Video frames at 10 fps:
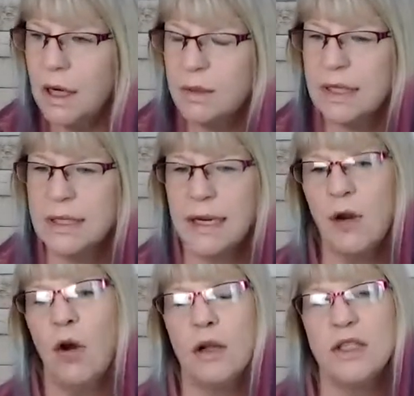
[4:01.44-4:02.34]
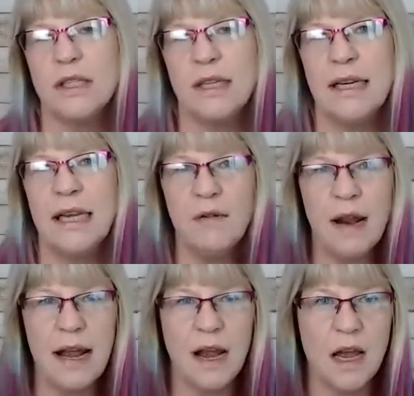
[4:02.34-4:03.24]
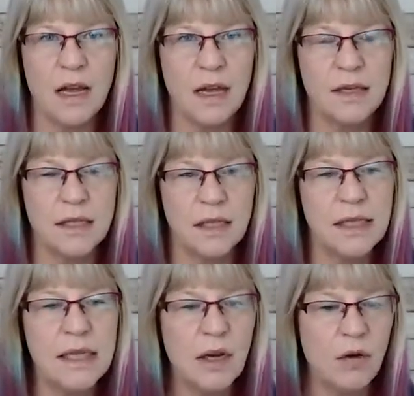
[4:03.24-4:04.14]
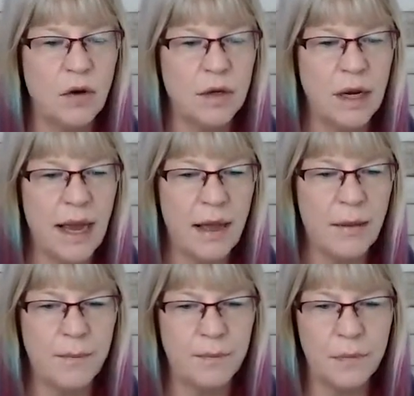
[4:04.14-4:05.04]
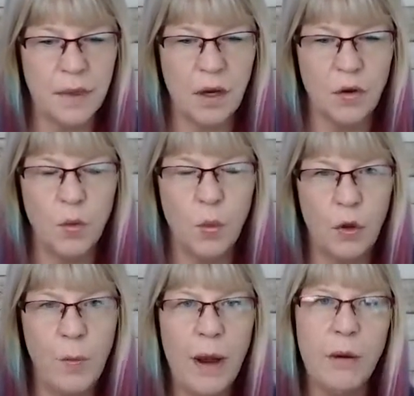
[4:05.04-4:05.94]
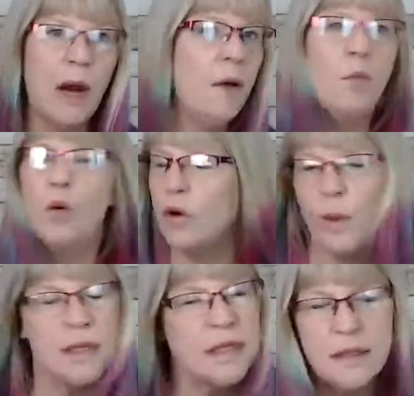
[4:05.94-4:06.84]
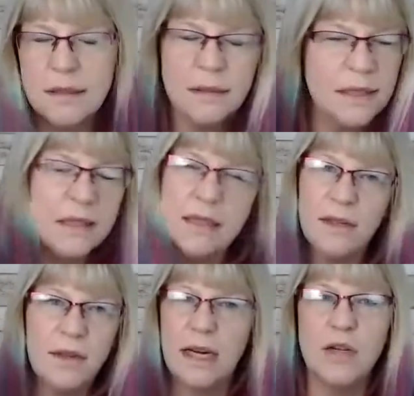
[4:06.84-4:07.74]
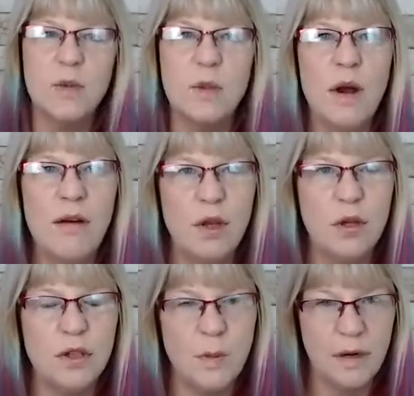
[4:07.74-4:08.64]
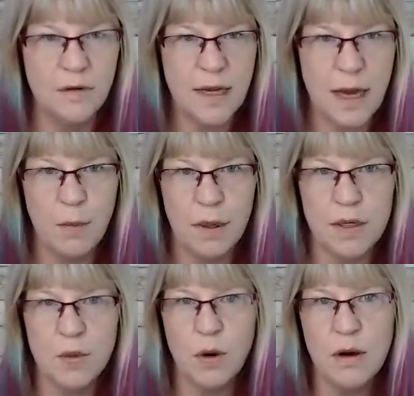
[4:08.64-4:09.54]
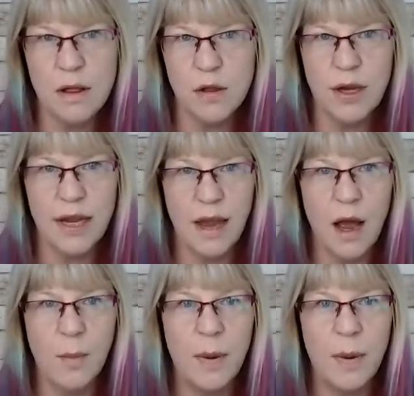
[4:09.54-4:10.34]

was a psychologist, and he ran a study on willpower. I won't go into detail on it because we don't have a huge amount of time, but it's worth looking up.